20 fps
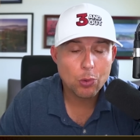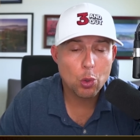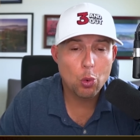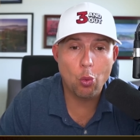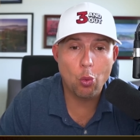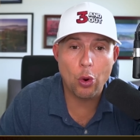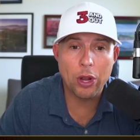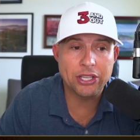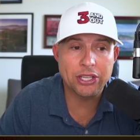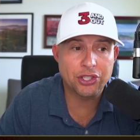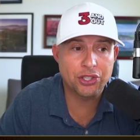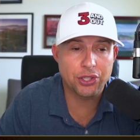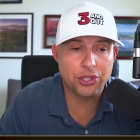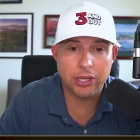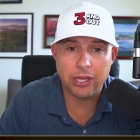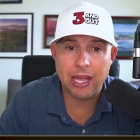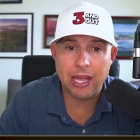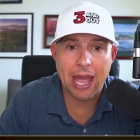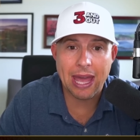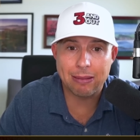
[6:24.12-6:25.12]
which
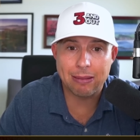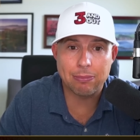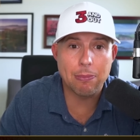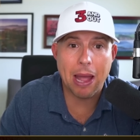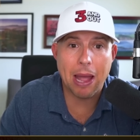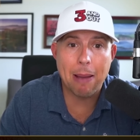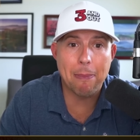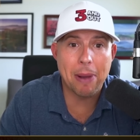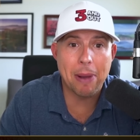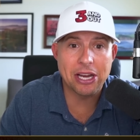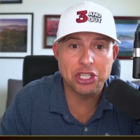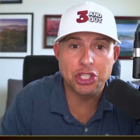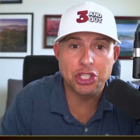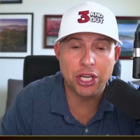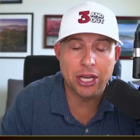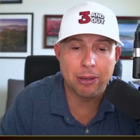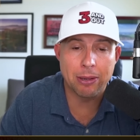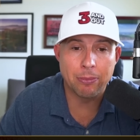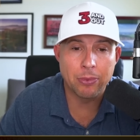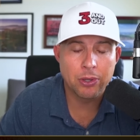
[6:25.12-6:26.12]
at, at my
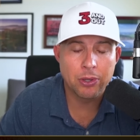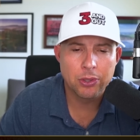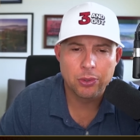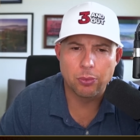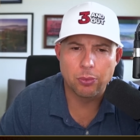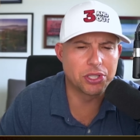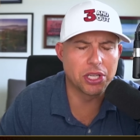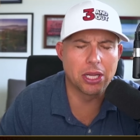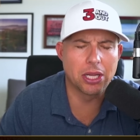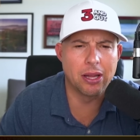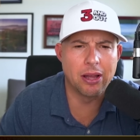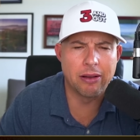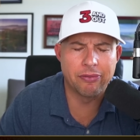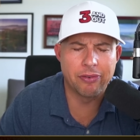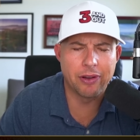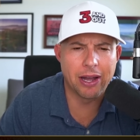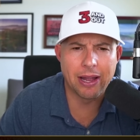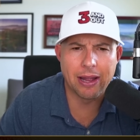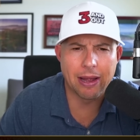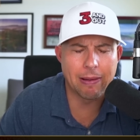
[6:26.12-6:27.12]
gym, which I love.
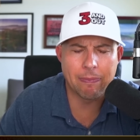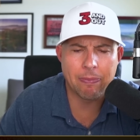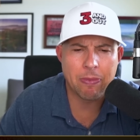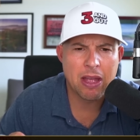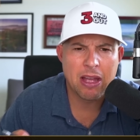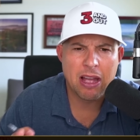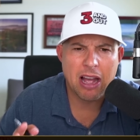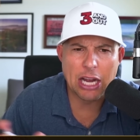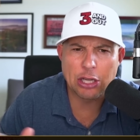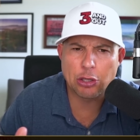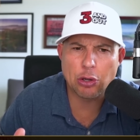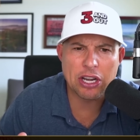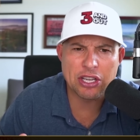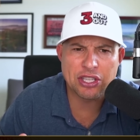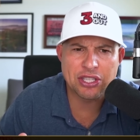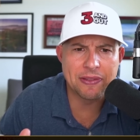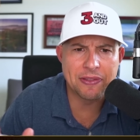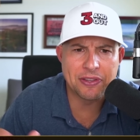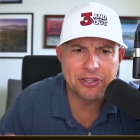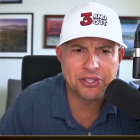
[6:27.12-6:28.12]
I, I, I try to
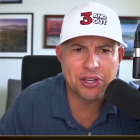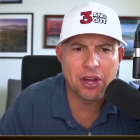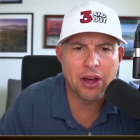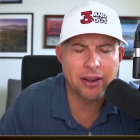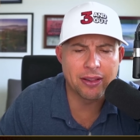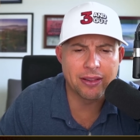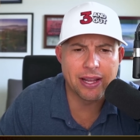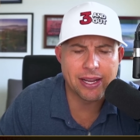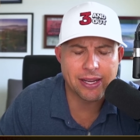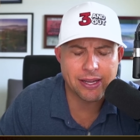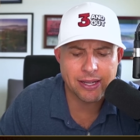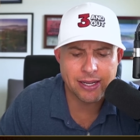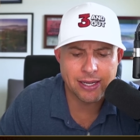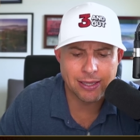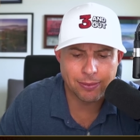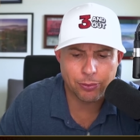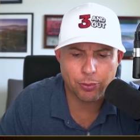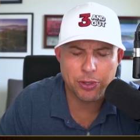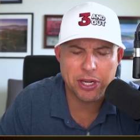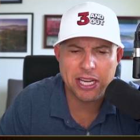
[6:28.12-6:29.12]
sit in the sauna like uh,
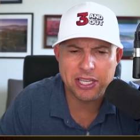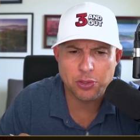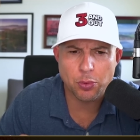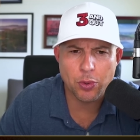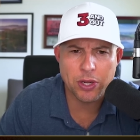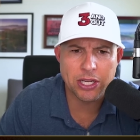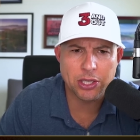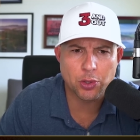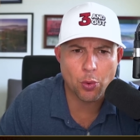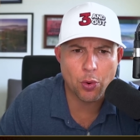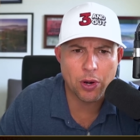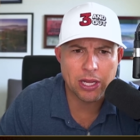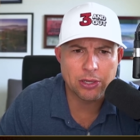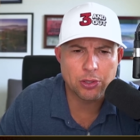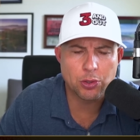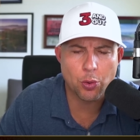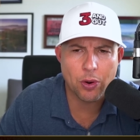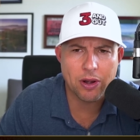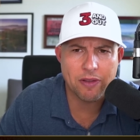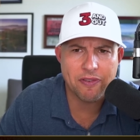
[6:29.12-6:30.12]
three days a week, 20,
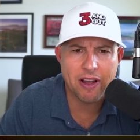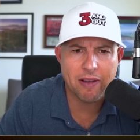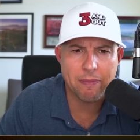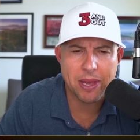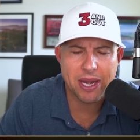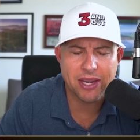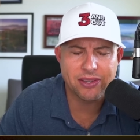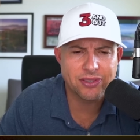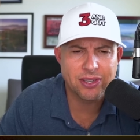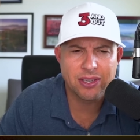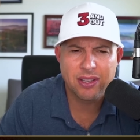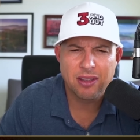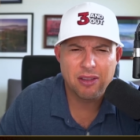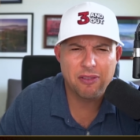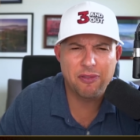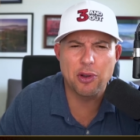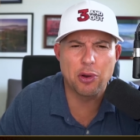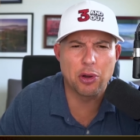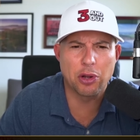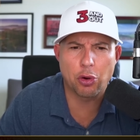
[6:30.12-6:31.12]
25 minutes.
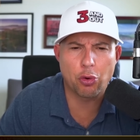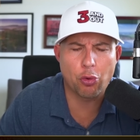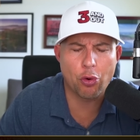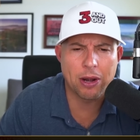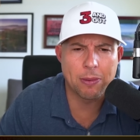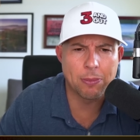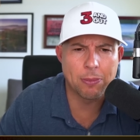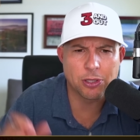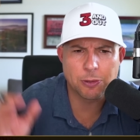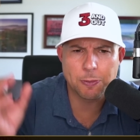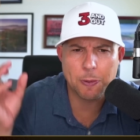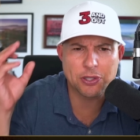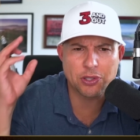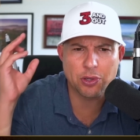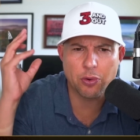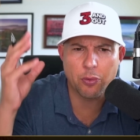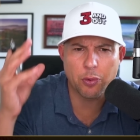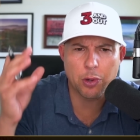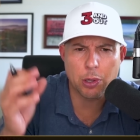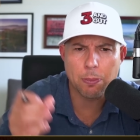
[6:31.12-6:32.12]
Feel incredible, especially
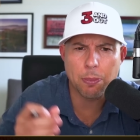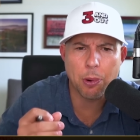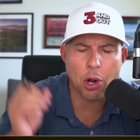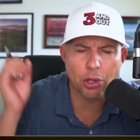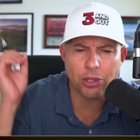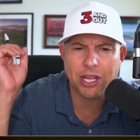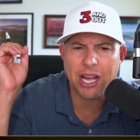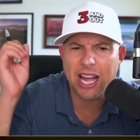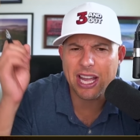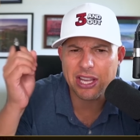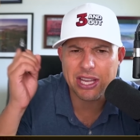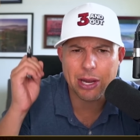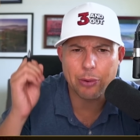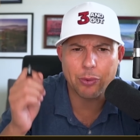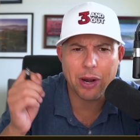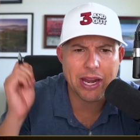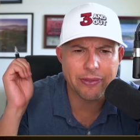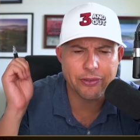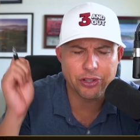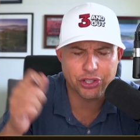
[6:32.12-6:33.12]
when you're a bald guy. You get
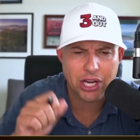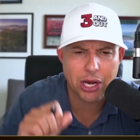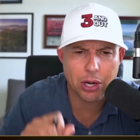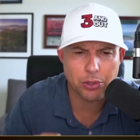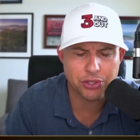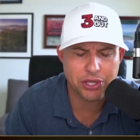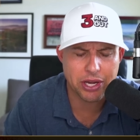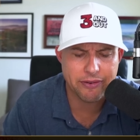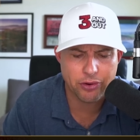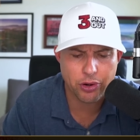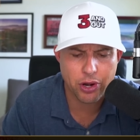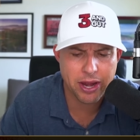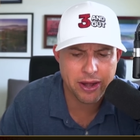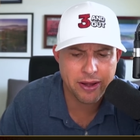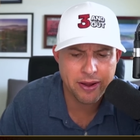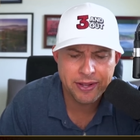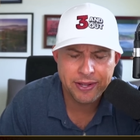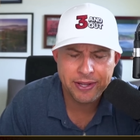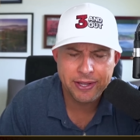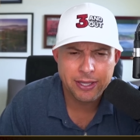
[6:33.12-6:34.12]
right in the shower, shave your head,
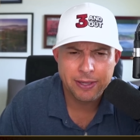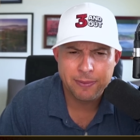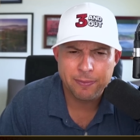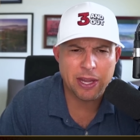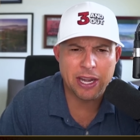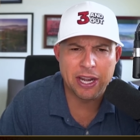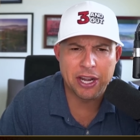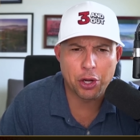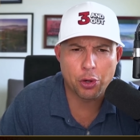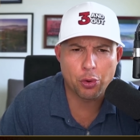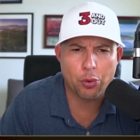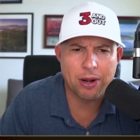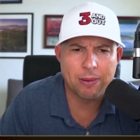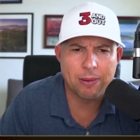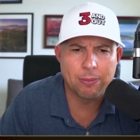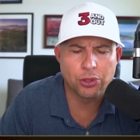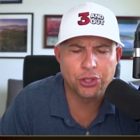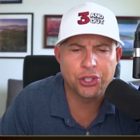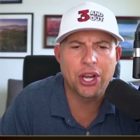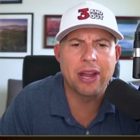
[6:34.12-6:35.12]
get an
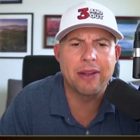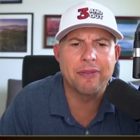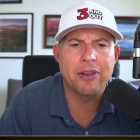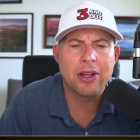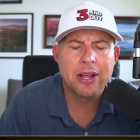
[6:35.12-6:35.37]
incredible shave.